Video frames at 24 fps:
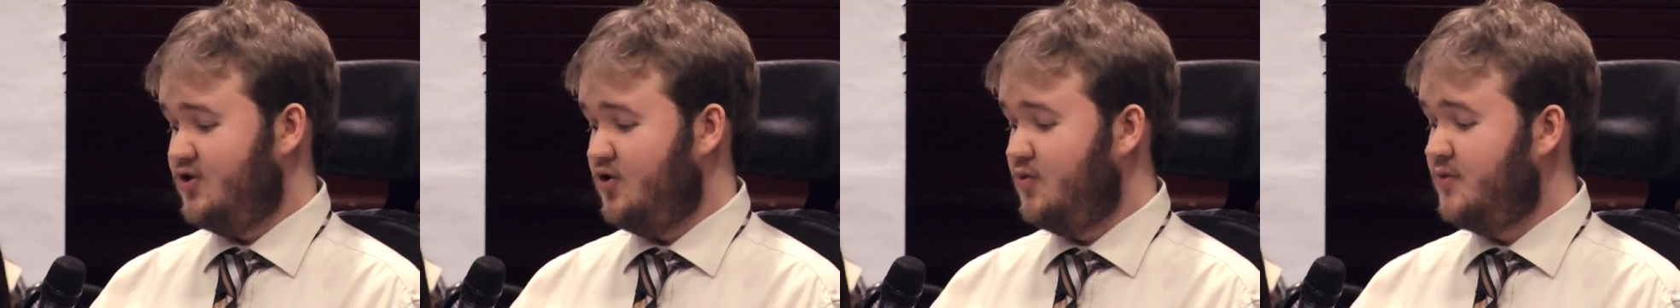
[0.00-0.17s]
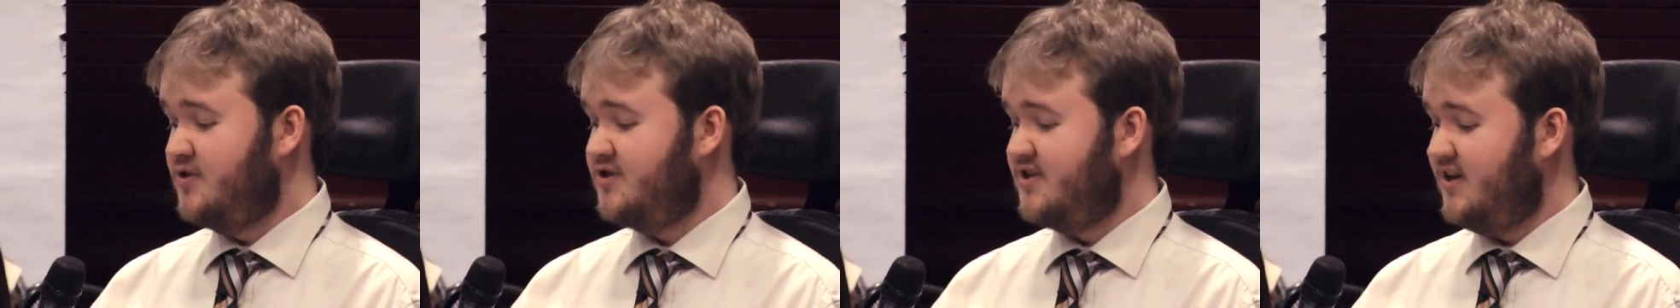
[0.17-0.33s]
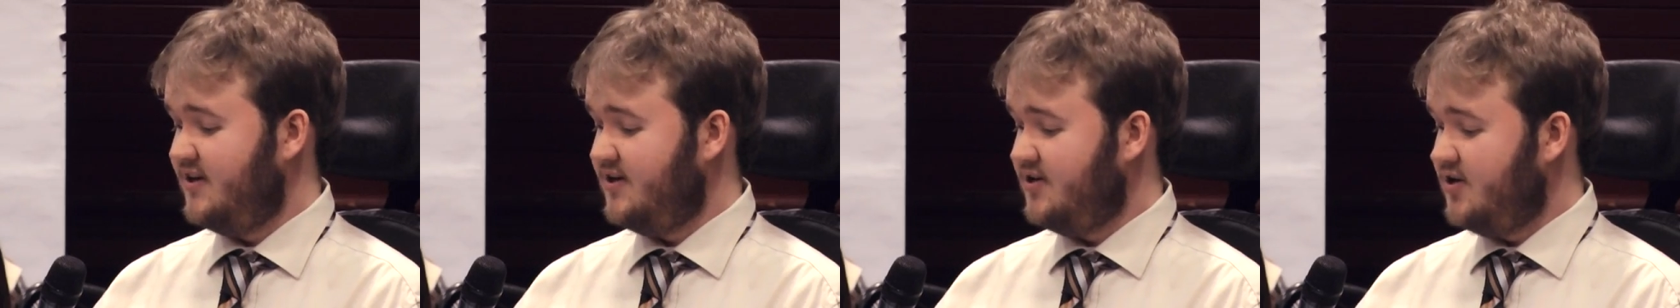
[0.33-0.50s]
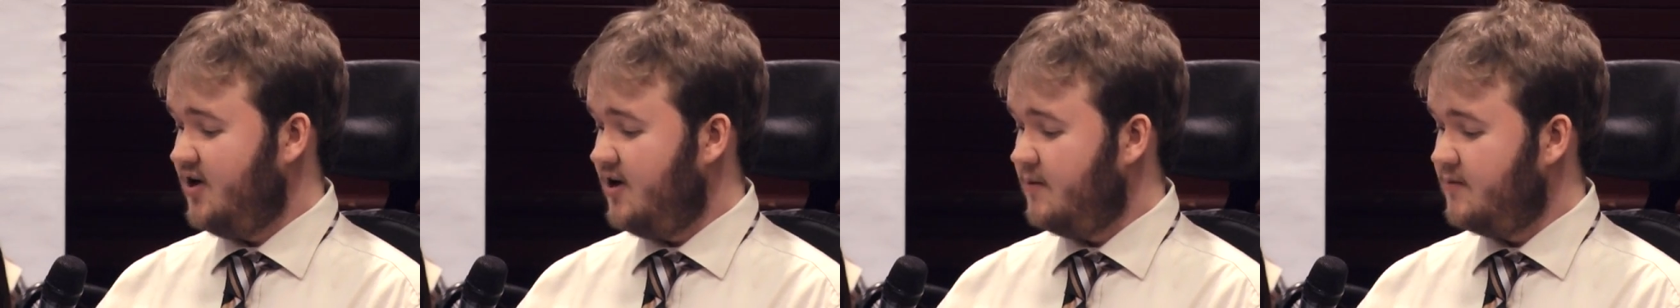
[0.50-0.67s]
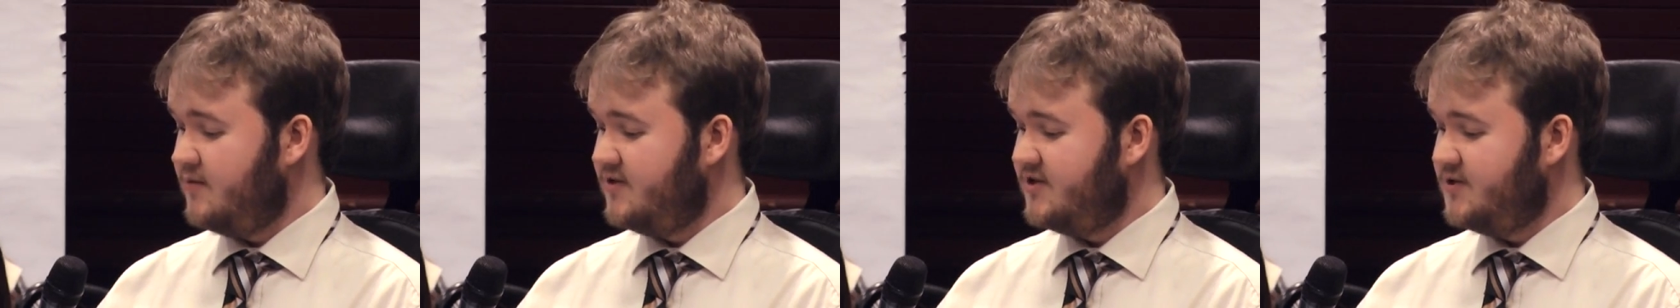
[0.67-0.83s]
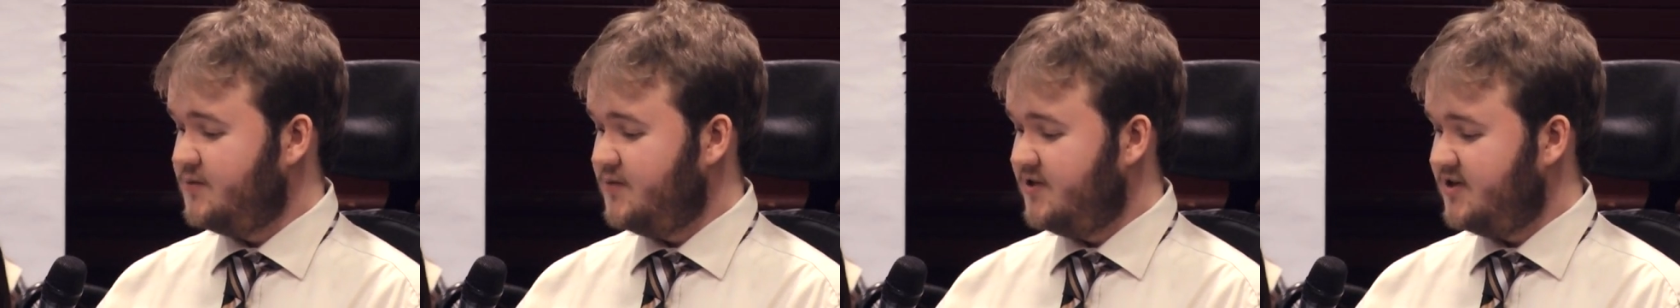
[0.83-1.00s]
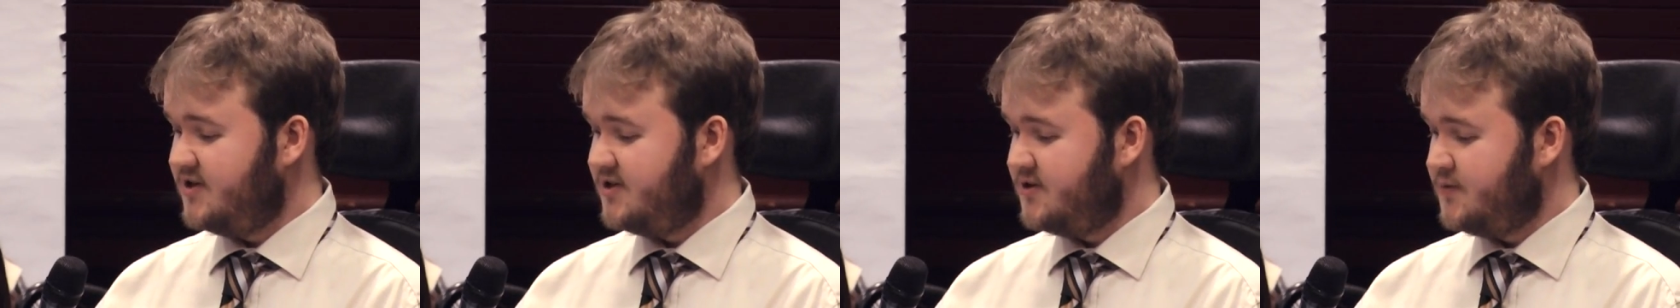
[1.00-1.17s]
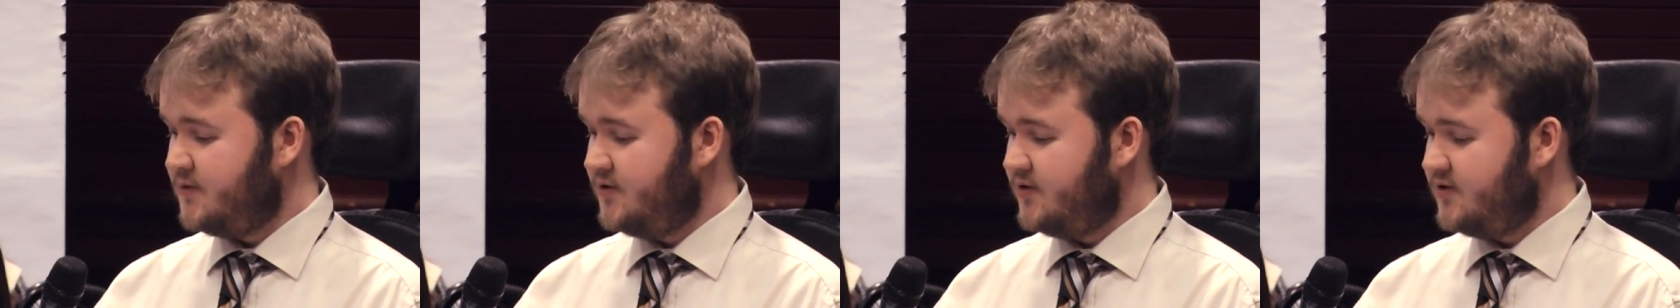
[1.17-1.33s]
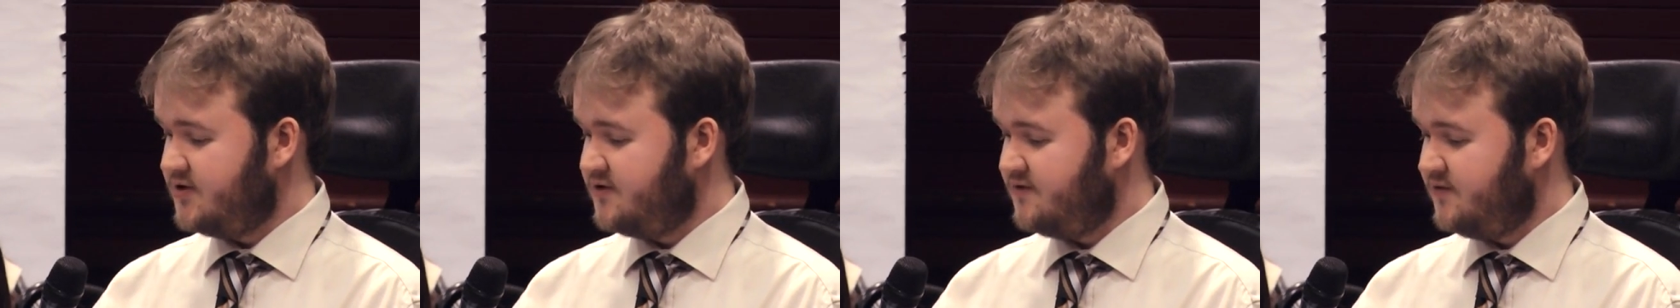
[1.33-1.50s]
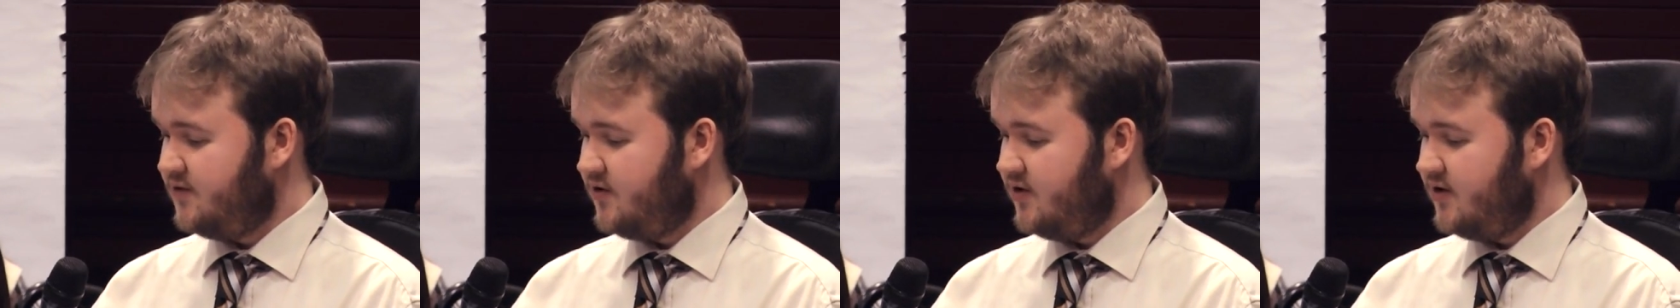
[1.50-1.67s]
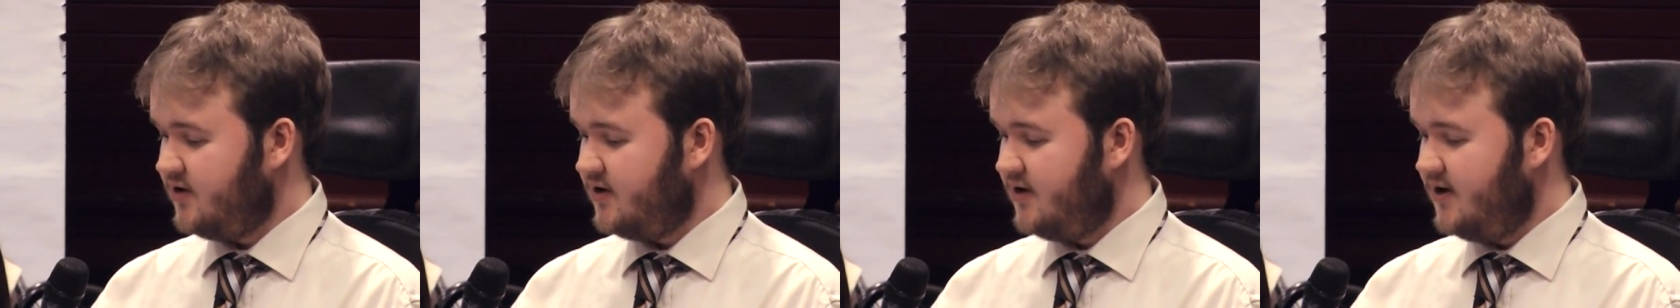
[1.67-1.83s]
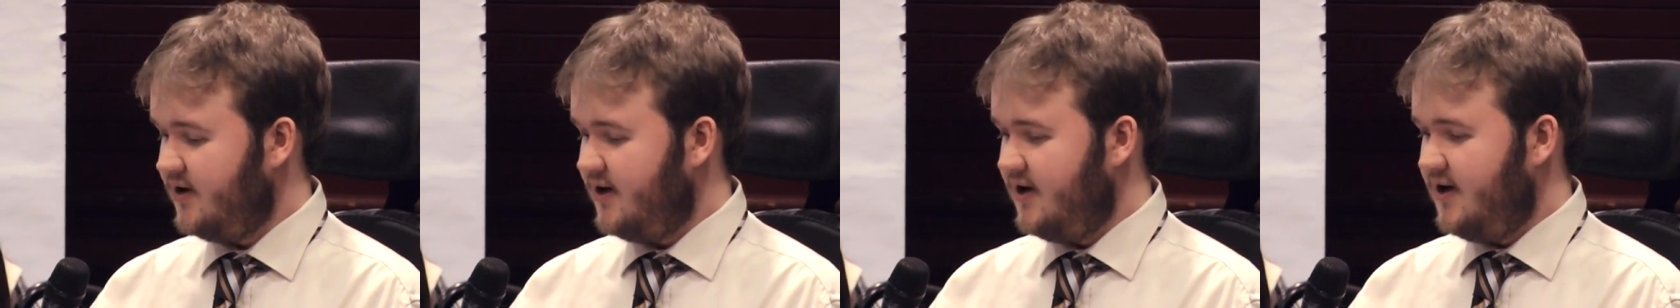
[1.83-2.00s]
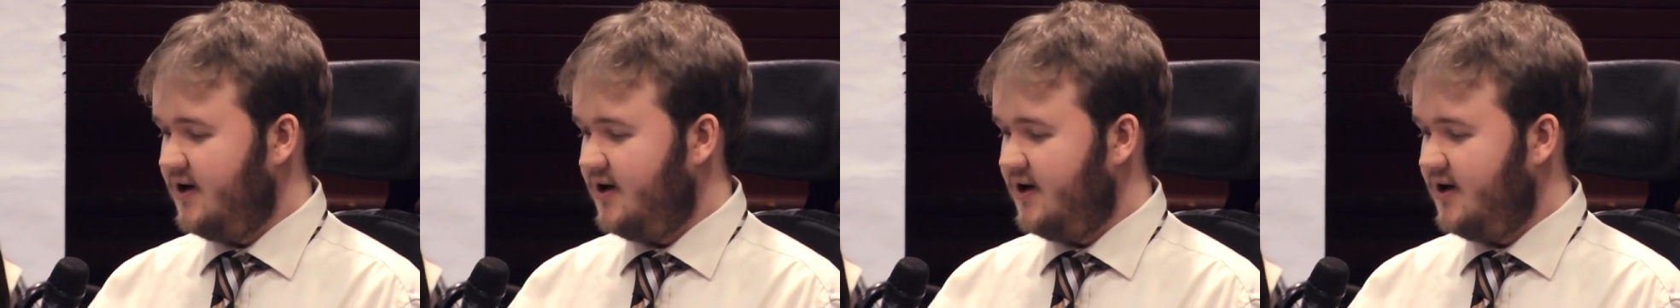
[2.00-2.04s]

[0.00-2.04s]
almost like an ombudsman, I suppose, for